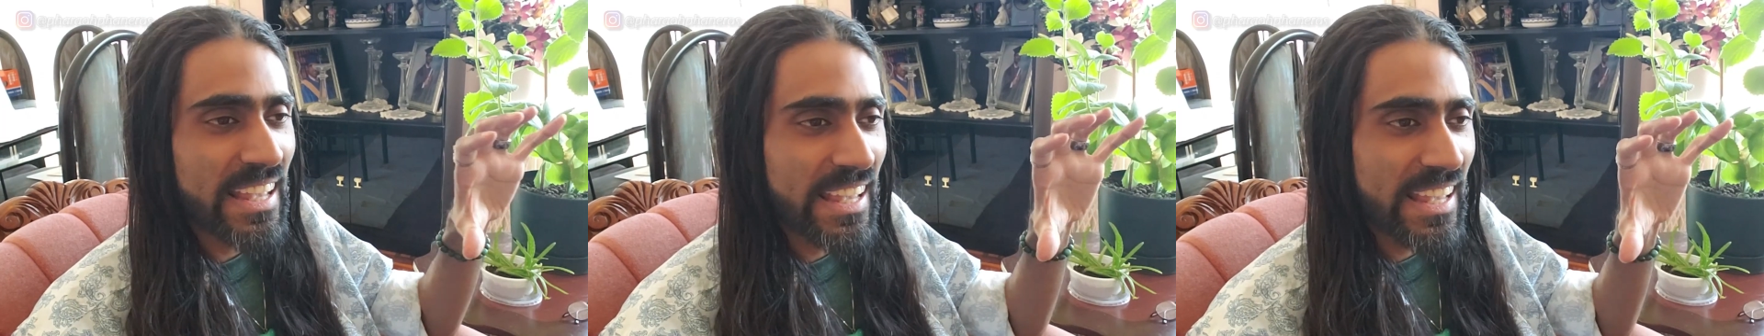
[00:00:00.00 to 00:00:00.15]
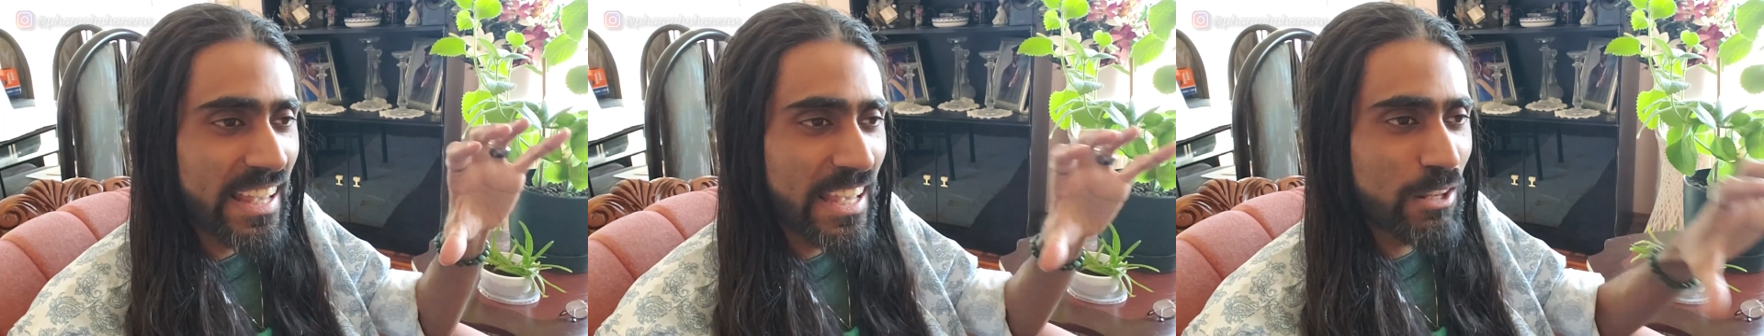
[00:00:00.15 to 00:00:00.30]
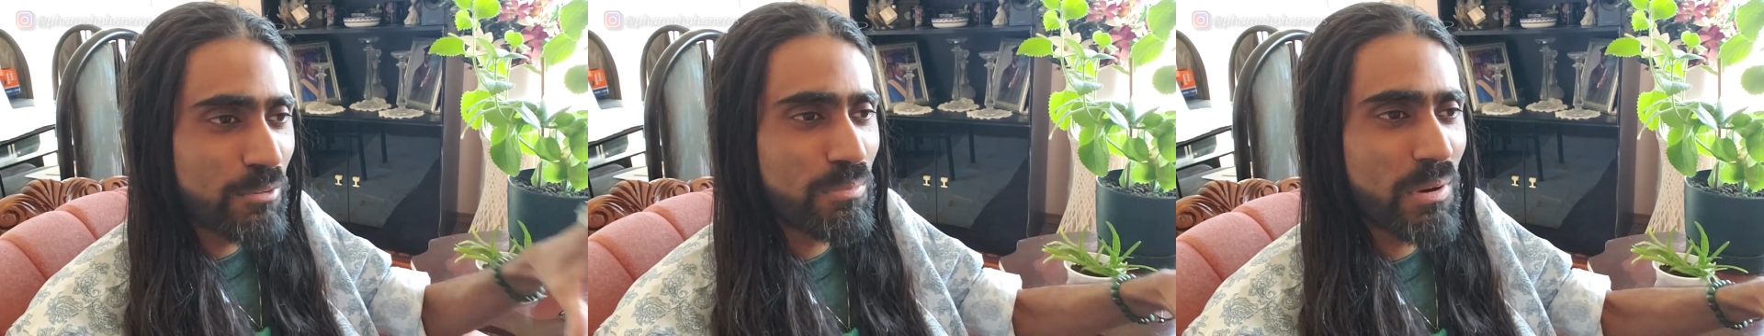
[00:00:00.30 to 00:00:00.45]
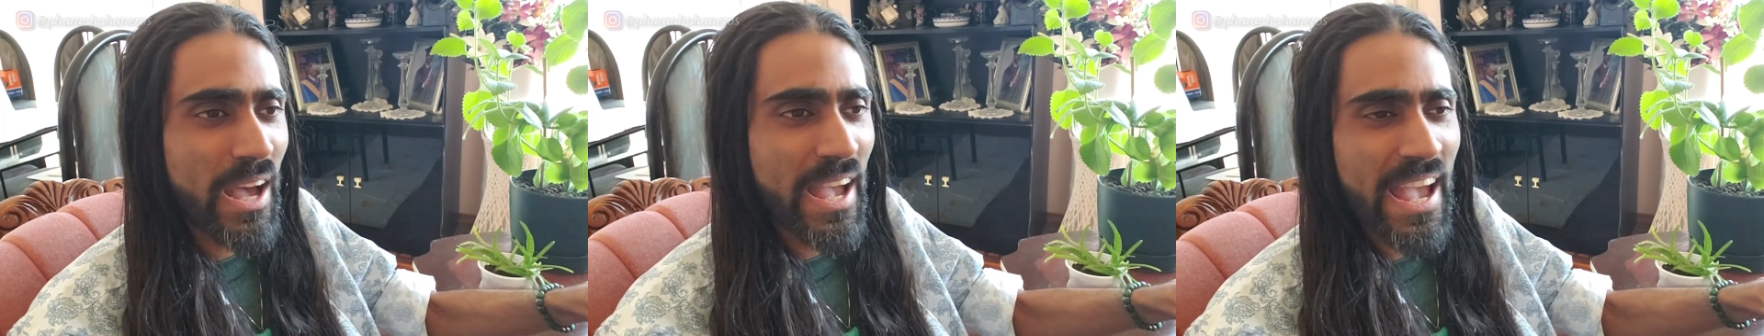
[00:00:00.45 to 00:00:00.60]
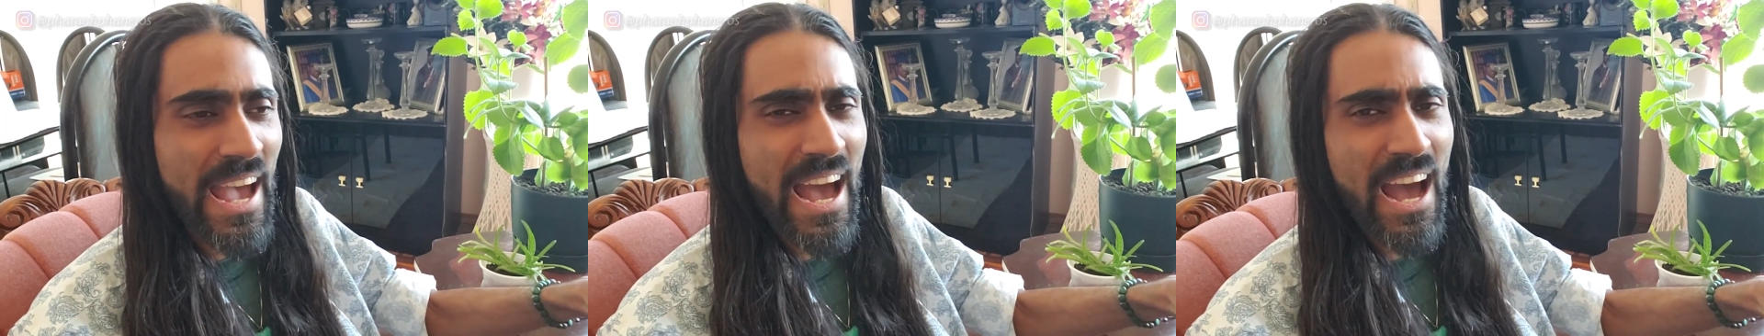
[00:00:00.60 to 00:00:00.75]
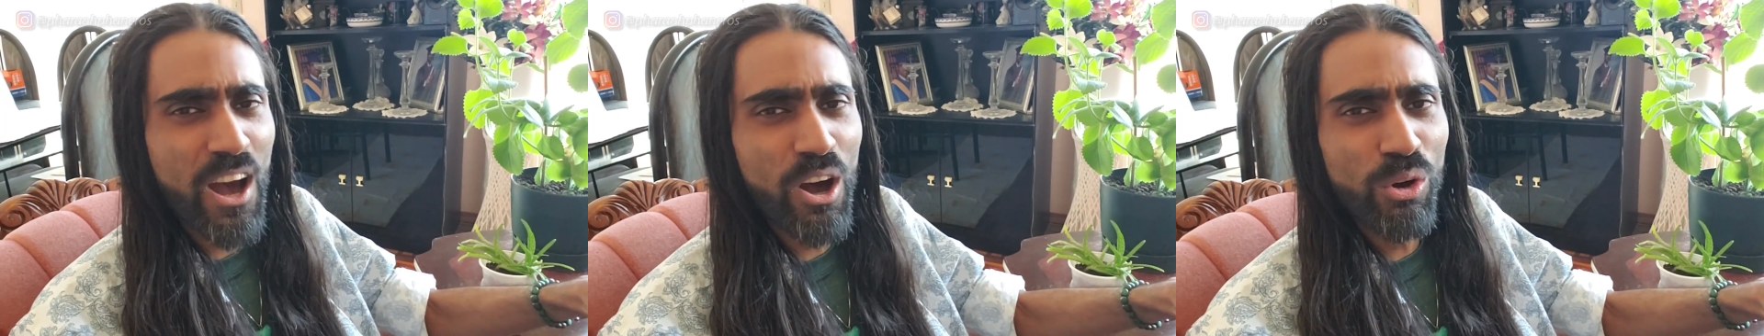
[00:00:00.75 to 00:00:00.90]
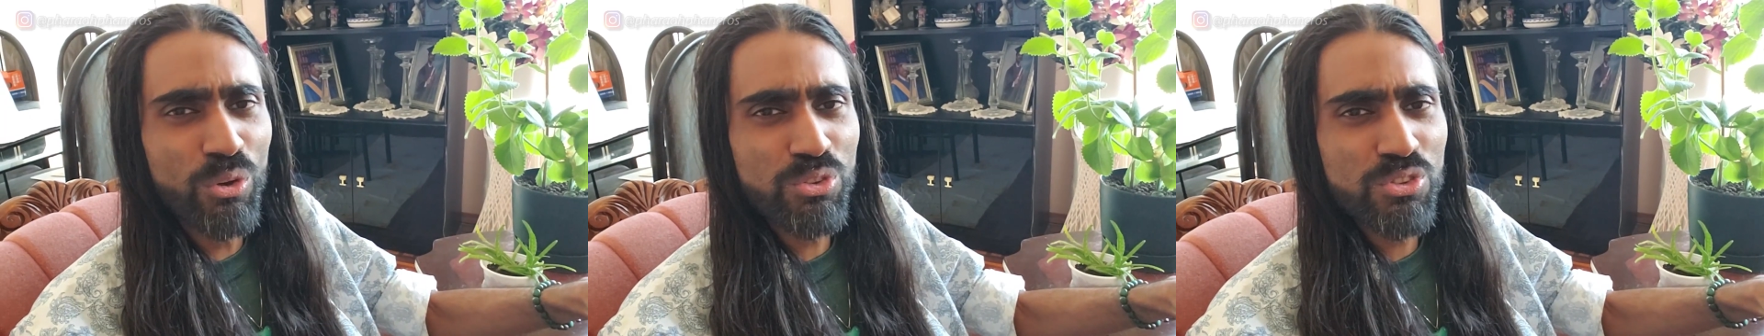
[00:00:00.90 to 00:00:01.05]
in my
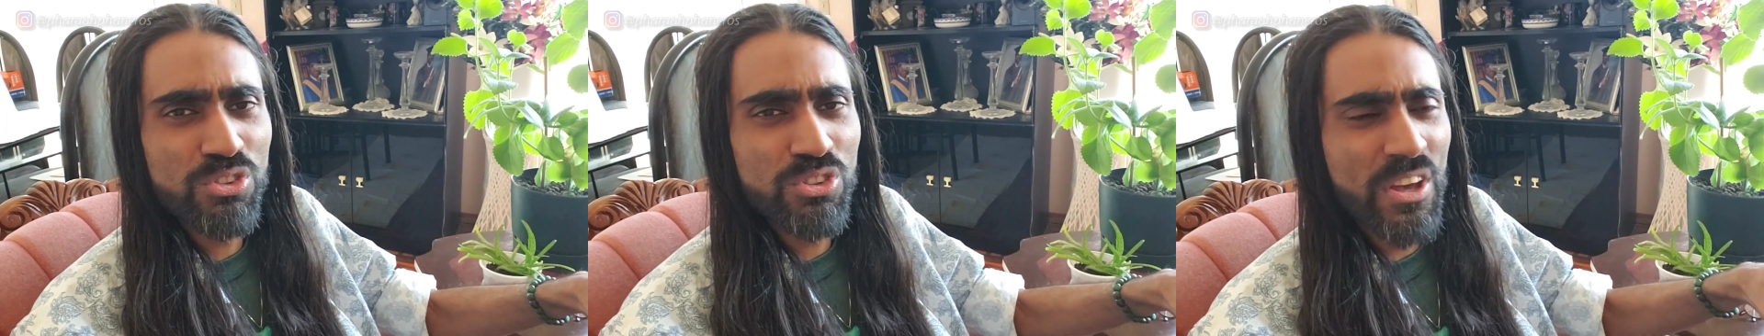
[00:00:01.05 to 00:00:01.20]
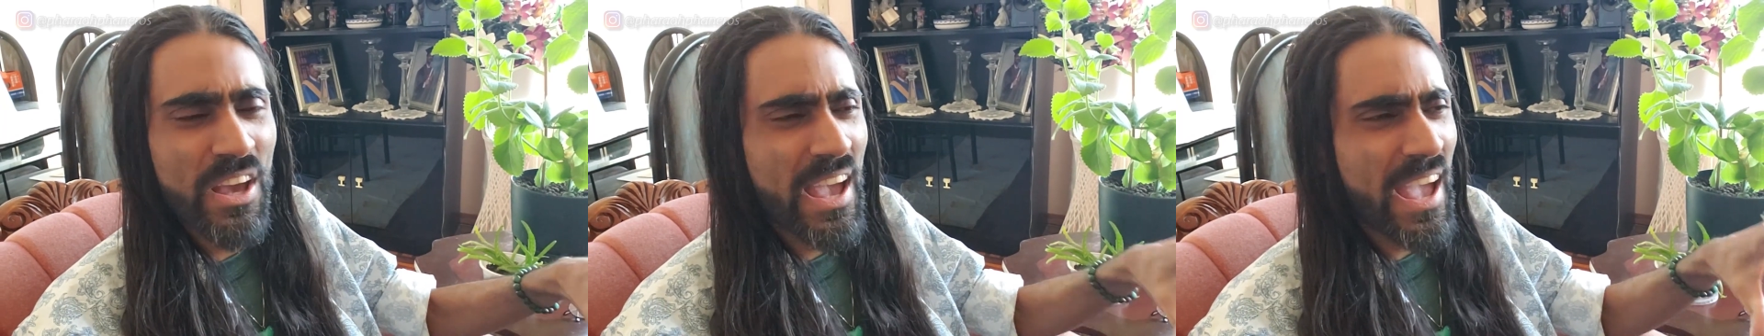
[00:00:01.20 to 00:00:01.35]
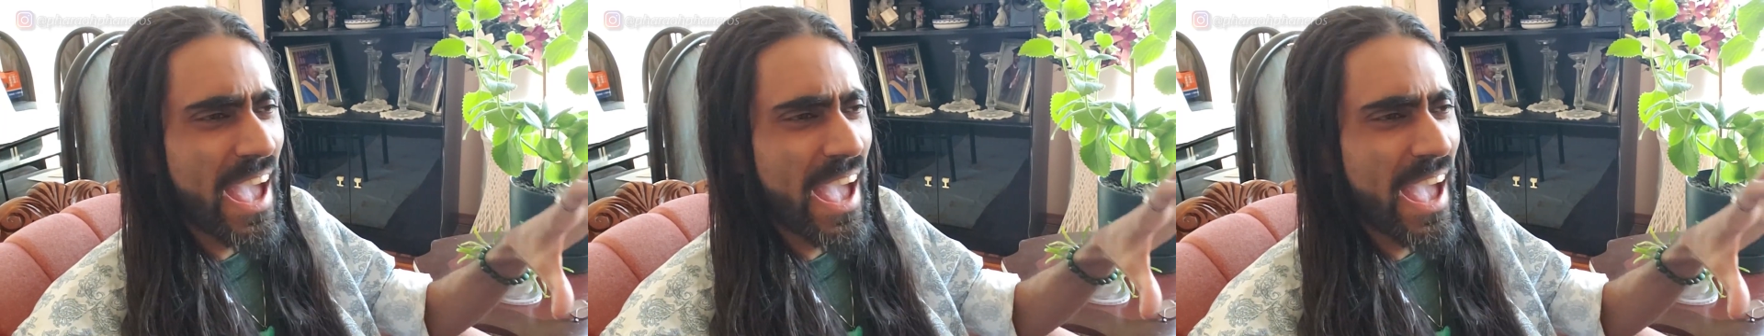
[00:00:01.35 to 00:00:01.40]
house,